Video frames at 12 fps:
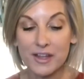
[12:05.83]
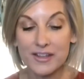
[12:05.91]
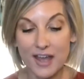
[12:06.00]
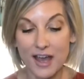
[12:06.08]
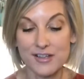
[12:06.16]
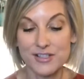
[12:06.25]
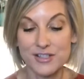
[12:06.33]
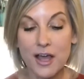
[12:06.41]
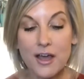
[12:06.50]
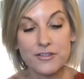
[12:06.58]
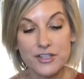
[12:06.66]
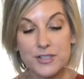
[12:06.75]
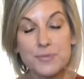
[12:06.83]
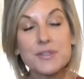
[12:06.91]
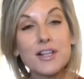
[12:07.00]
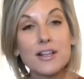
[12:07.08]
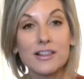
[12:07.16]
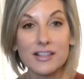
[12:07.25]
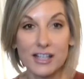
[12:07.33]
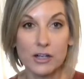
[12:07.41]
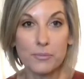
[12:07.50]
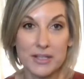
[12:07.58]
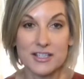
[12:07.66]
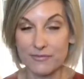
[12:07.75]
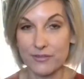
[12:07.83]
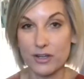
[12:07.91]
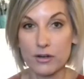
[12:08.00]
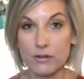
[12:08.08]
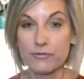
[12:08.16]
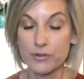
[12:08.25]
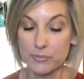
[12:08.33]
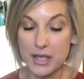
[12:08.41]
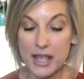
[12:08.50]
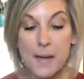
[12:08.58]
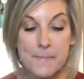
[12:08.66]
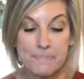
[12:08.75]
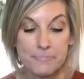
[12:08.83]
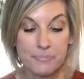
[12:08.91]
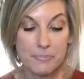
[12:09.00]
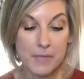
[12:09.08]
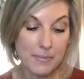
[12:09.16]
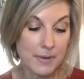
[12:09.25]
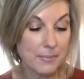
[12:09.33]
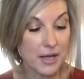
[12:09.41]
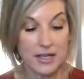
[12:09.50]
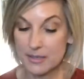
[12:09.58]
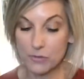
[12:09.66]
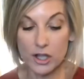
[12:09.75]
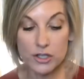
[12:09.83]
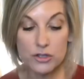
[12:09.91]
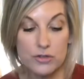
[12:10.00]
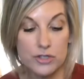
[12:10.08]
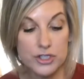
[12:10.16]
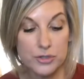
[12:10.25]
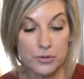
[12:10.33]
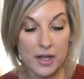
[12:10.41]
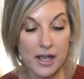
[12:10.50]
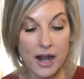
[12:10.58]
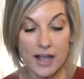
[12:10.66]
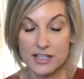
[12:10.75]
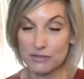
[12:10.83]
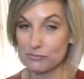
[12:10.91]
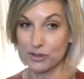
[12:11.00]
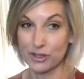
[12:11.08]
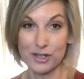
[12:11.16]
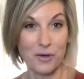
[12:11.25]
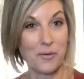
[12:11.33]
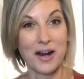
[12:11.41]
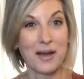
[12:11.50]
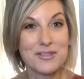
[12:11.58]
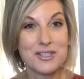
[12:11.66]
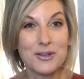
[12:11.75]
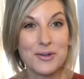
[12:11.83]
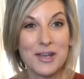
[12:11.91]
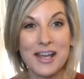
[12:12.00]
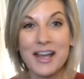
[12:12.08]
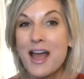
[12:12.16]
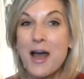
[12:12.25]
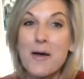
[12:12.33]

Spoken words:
yes, this was a little bit difficult for me, maybe because I'm not used to it. I didn't really know what I was doing,